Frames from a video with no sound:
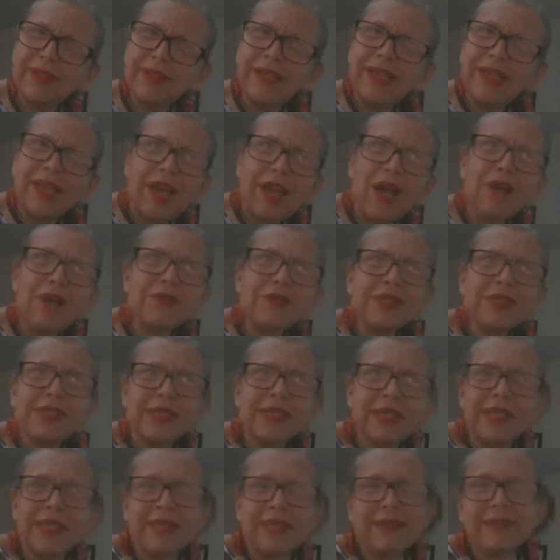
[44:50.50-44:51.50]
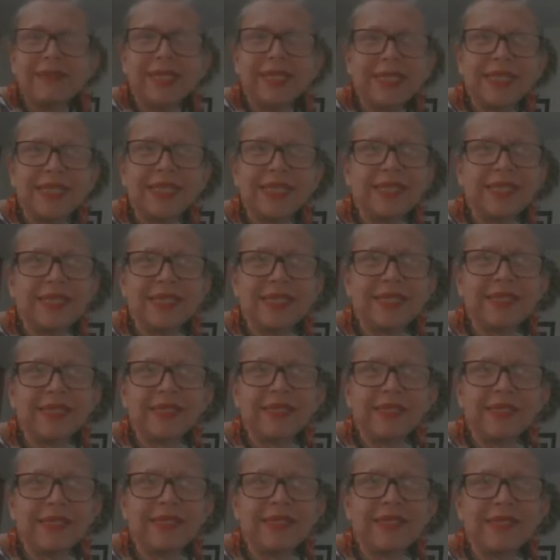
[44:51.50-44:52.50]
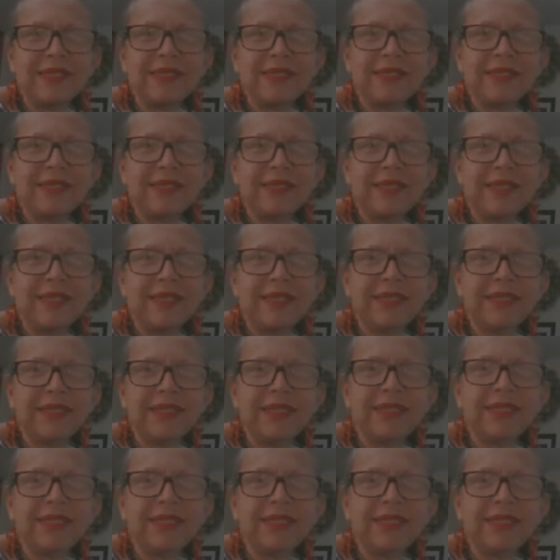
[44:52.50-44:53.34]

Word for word: Obviously, this is this is this is this is